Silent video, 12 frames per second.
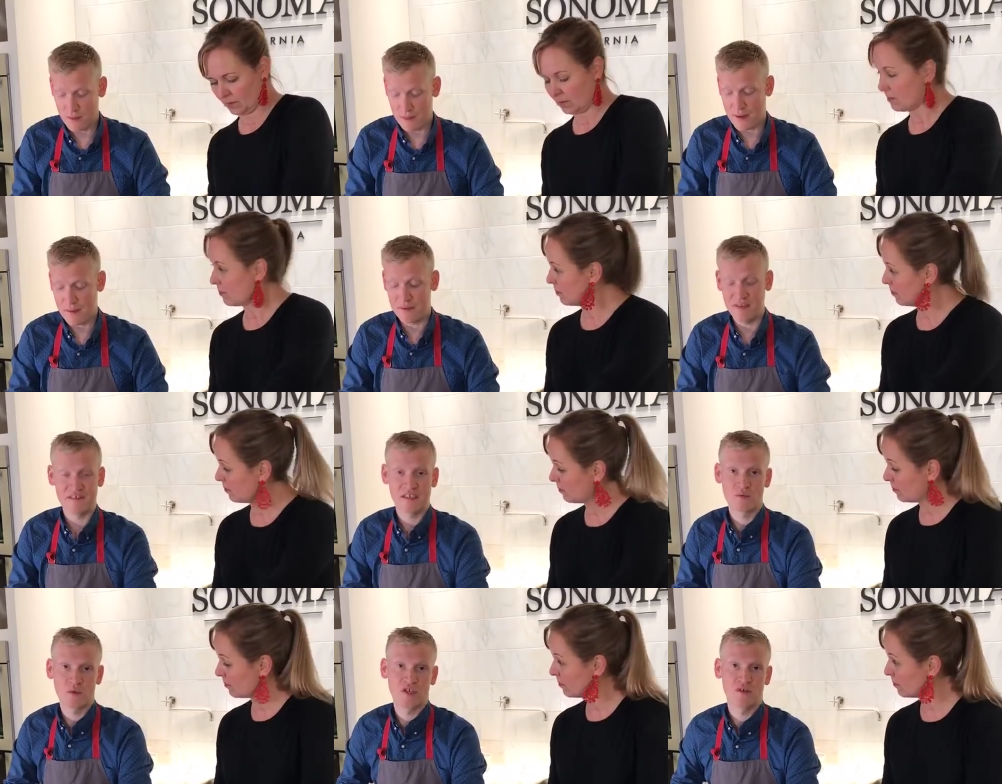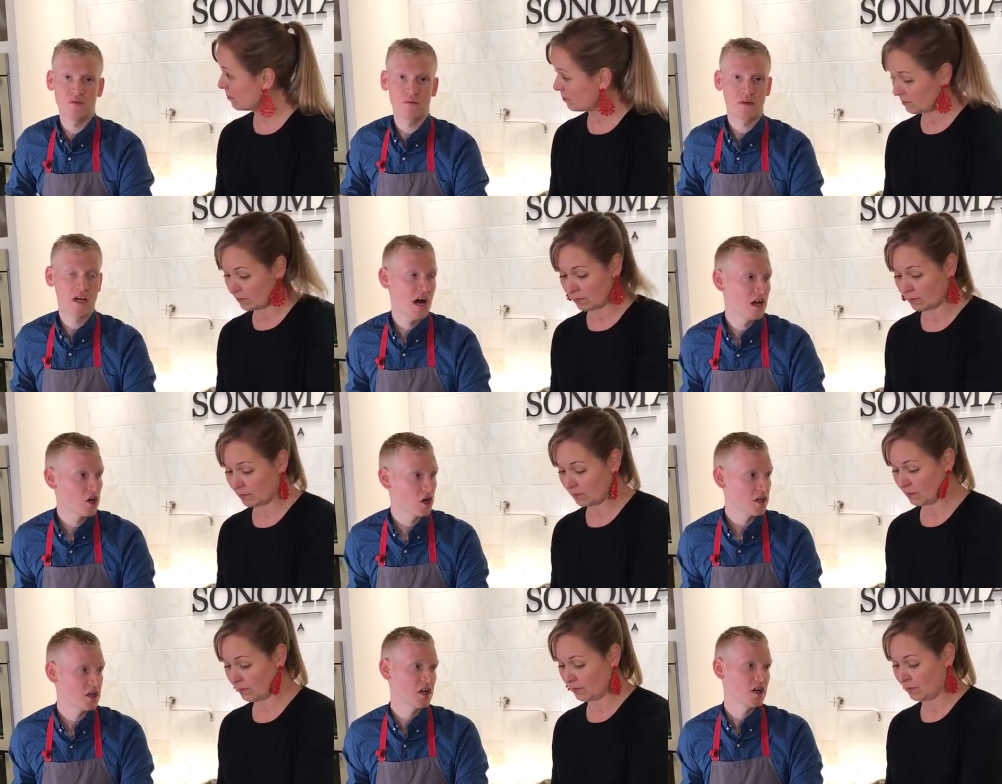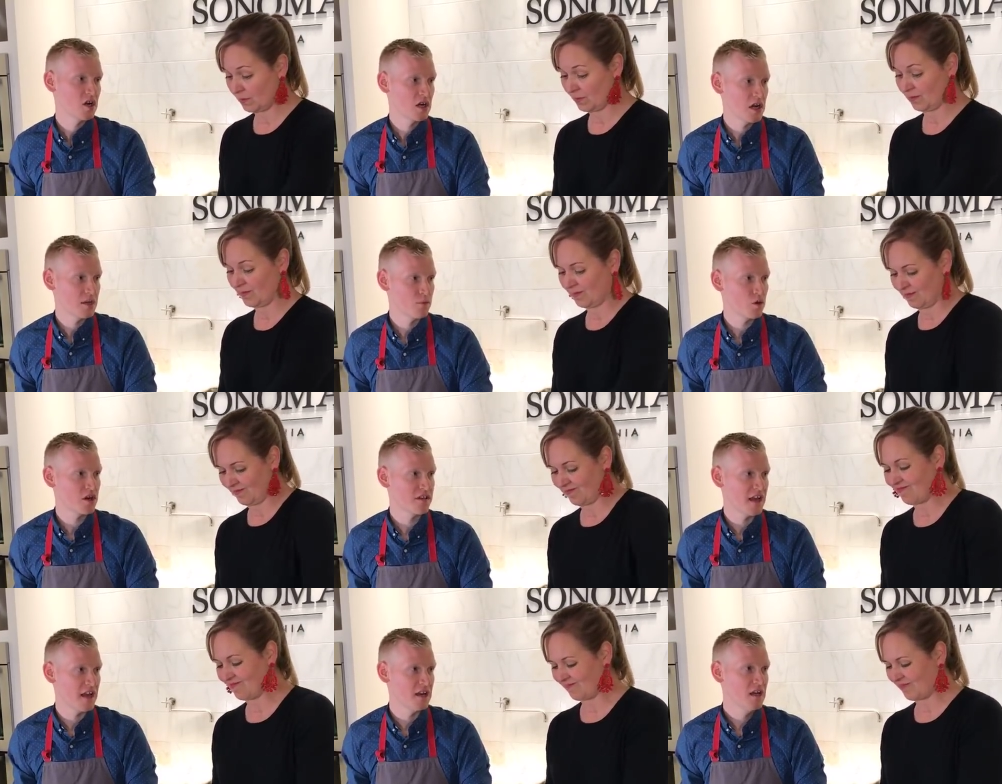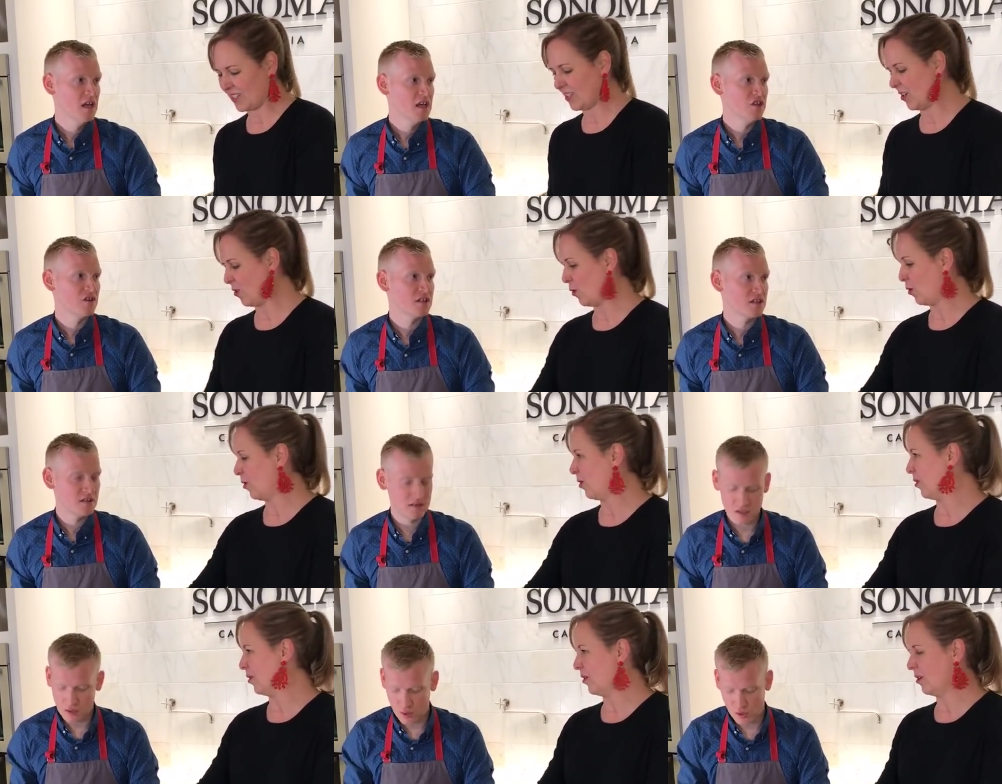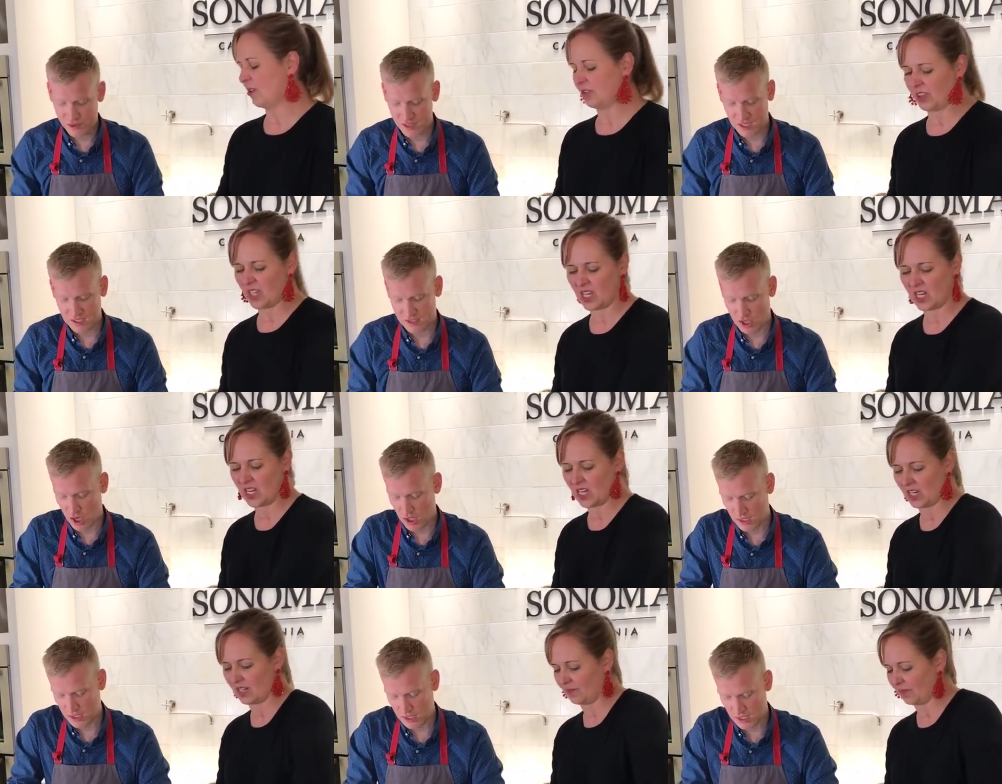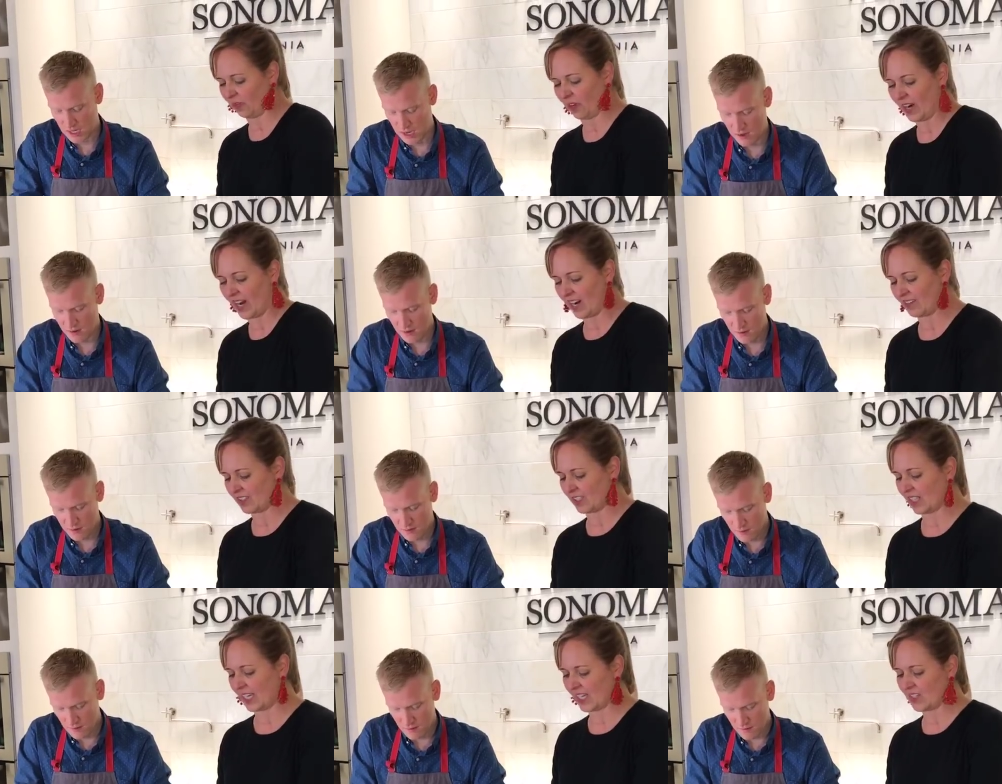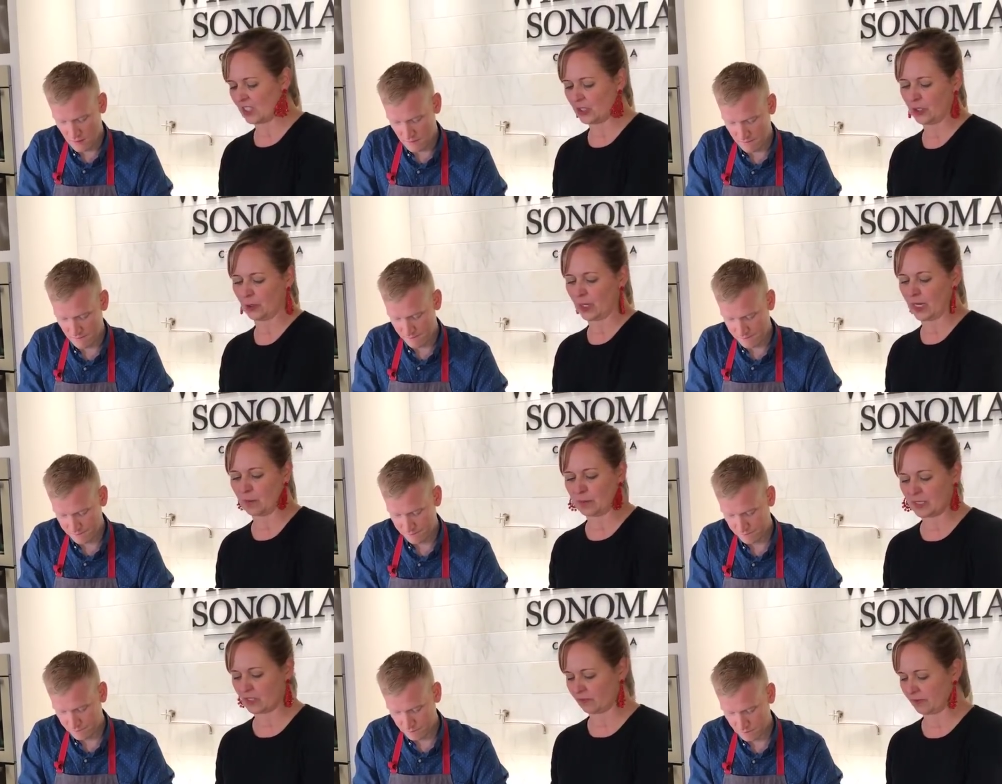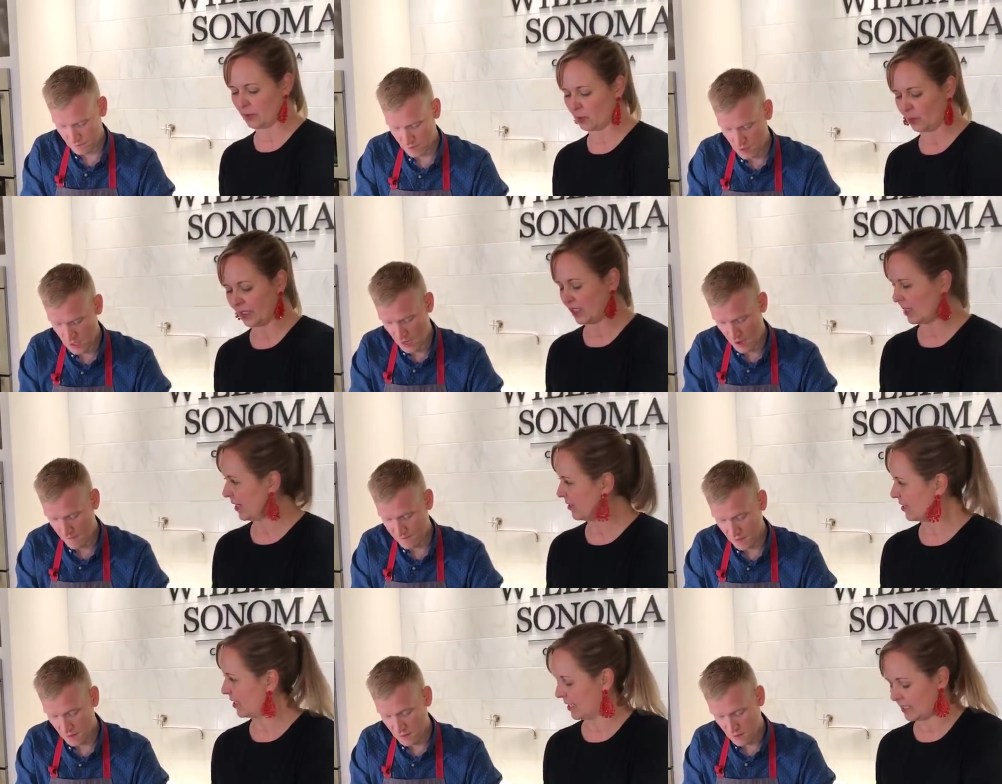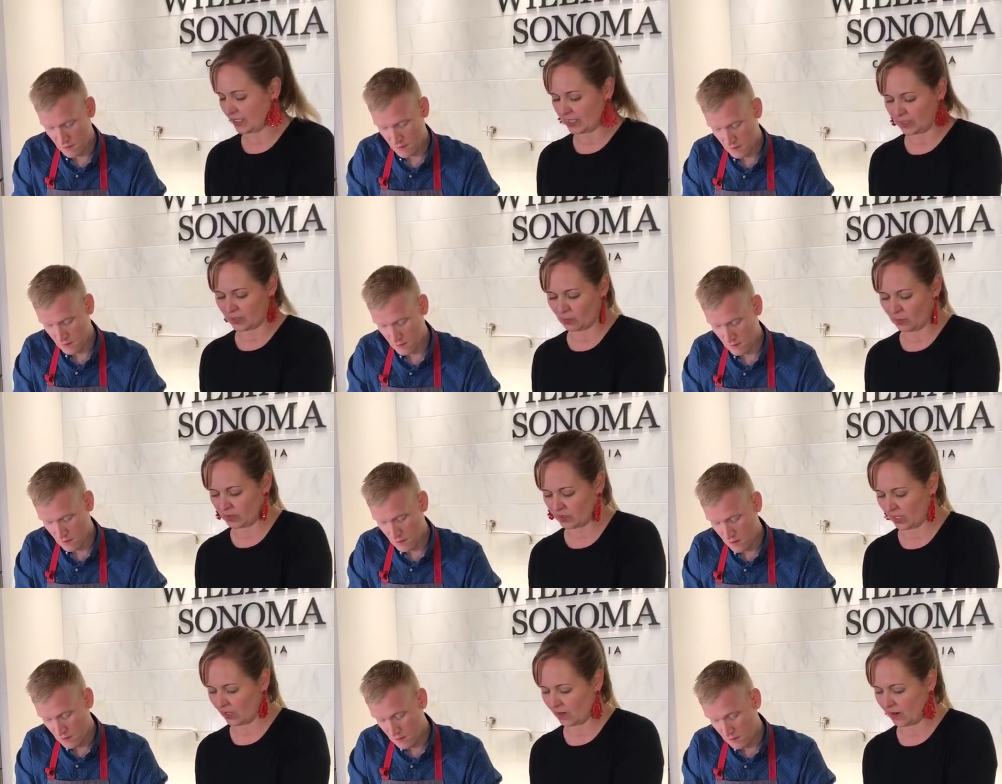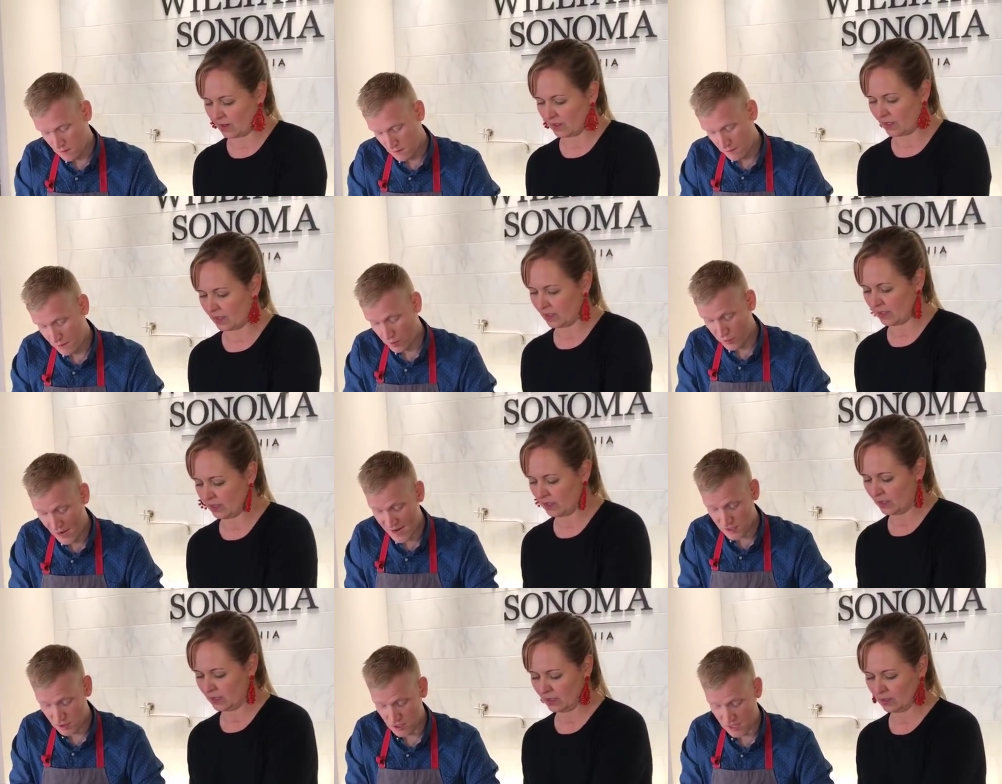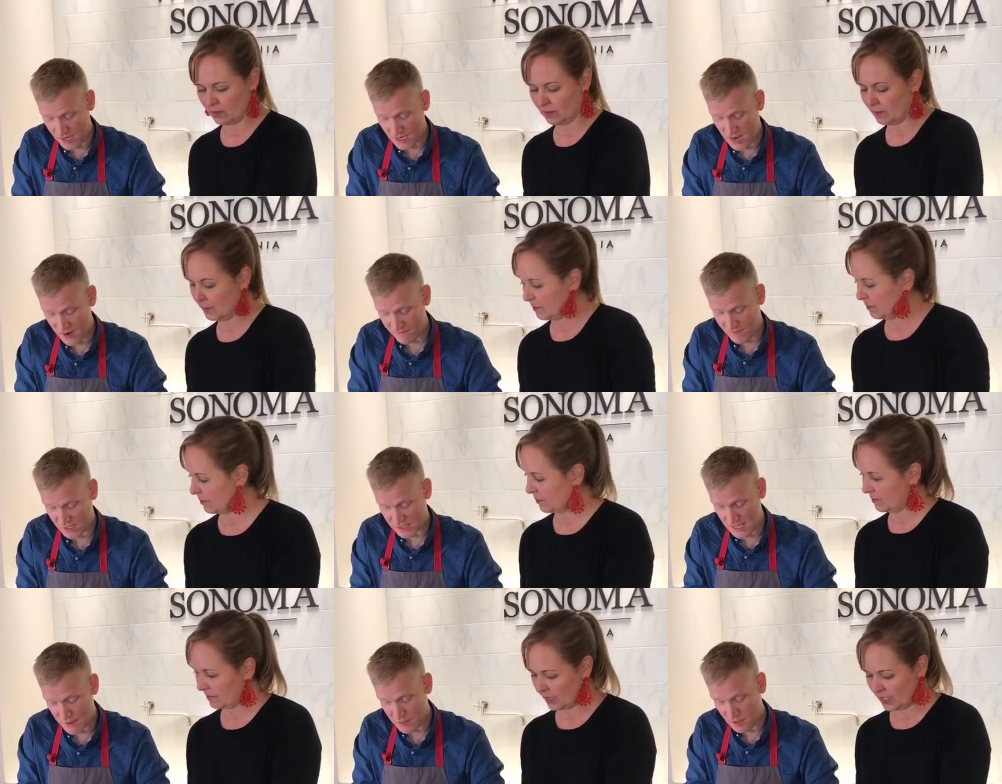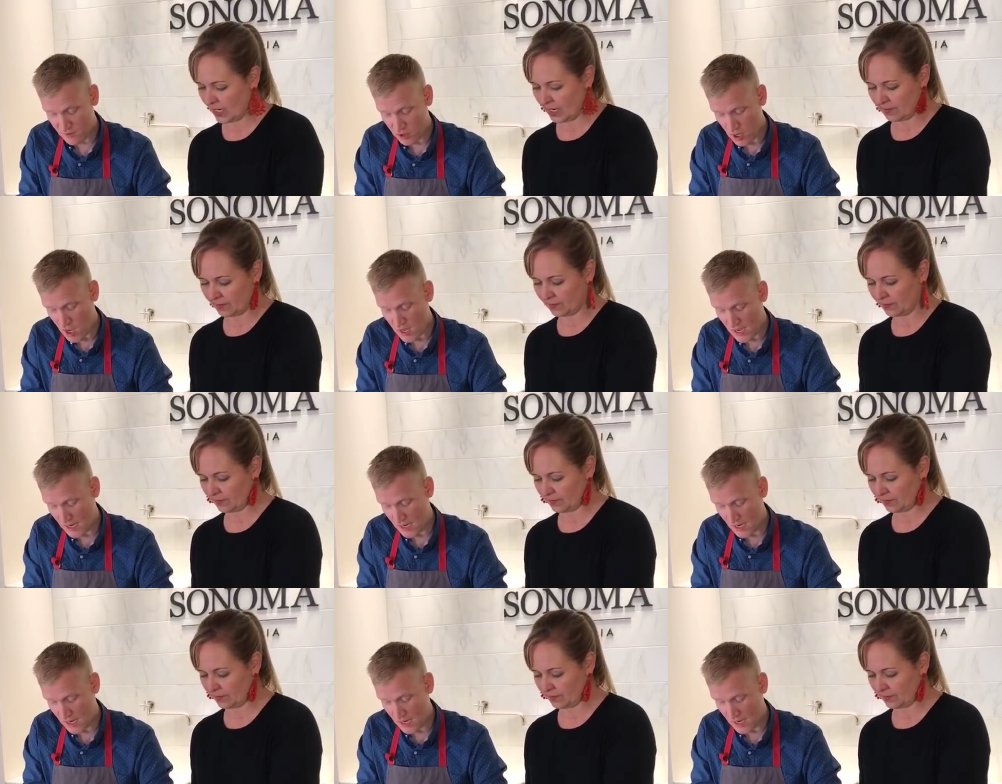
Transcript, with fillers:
Speaker 1: one of my pet peeves is when you cut garlic on a cutting board and then the whole the whole thing, thing is garlicky. Yeah. Forever,
Speaker 2: like, and then you go cut a piece of fruit a week yeah. later and it still smells like garlic.
Speaker 1: But what I do to like kind of fix that, believe yeah. it or not,